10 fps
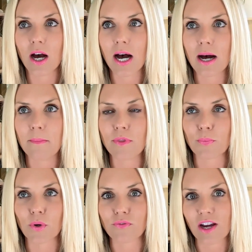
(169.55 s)
um, the
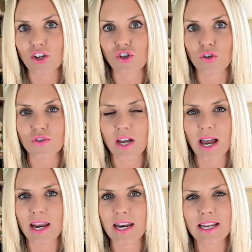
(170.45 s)
professional
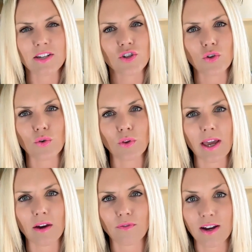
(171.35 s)
side and into
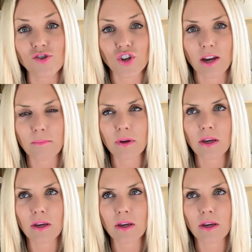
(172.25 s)
like a friendship.